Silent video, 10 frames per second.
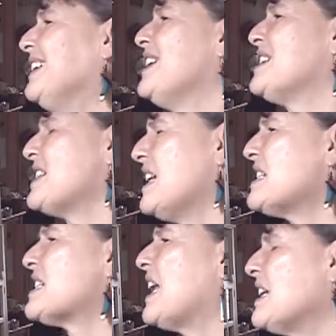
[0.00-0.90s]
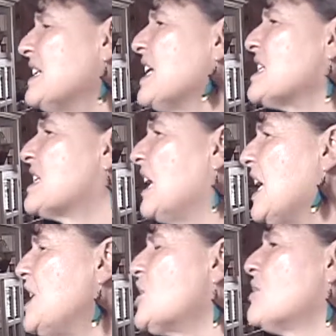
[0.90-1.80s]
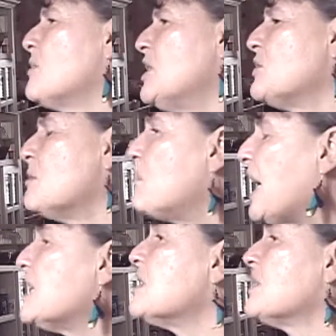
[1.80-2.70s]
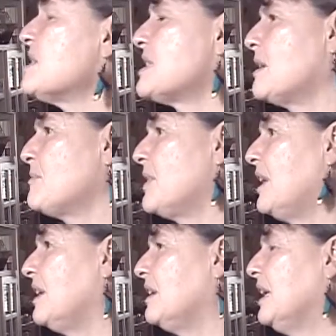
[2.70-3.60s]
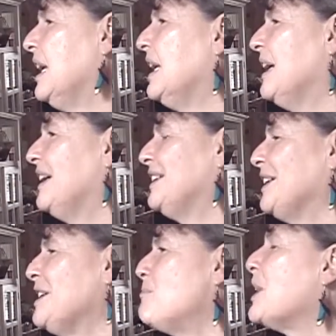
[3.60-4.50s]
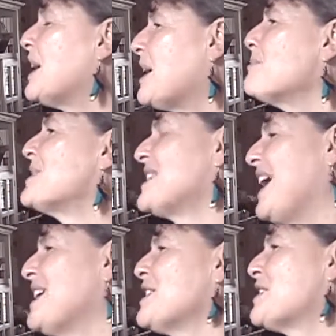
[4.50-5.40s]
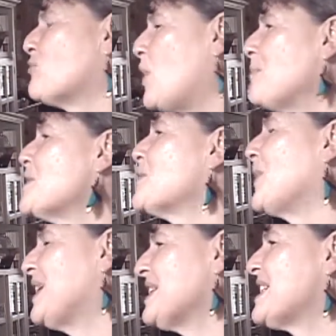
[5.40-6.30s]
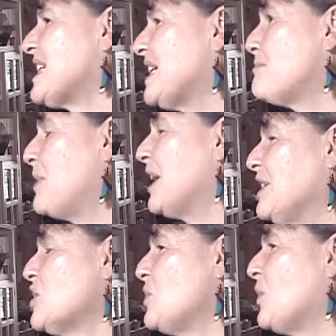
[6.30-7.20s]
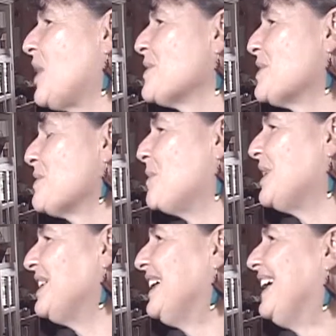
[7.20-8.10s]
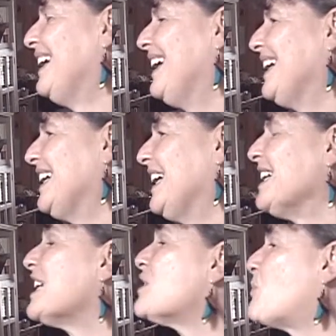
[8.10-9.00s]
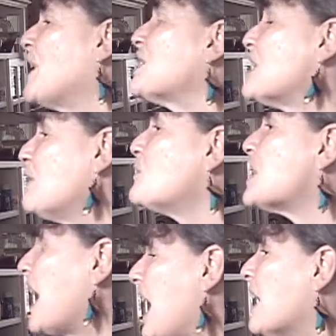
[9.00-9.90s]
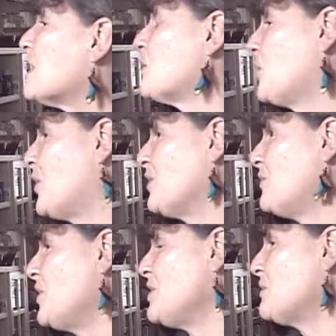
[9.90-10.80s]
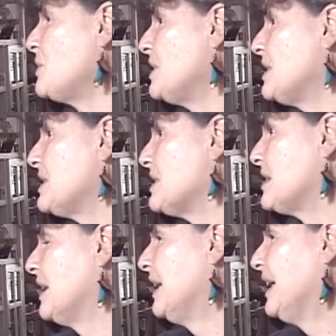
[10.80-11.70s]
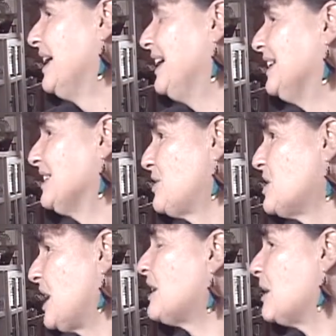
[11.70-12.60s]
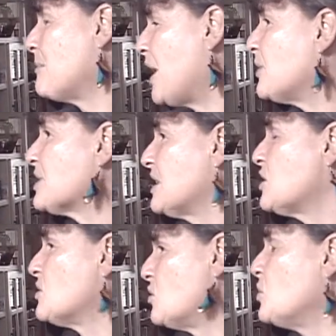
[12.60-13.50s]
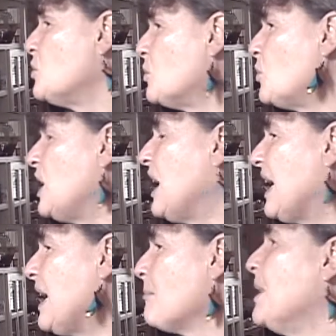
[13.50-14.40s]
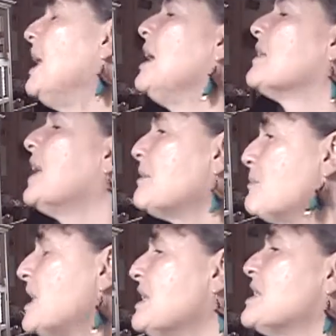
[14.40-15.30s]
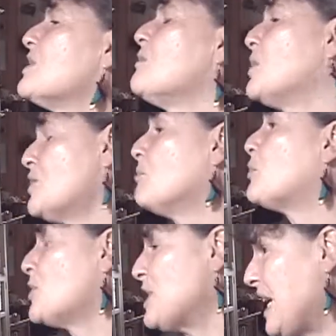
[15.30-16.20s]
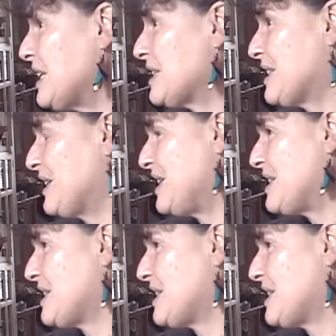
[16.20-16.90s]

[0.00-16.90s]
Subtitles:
it's like an escalation. When you depend on something, it becomes, as Rumsfeld said in 2001, an attractive target for adversaries to take them out and to do you real harm. That means you want to protect these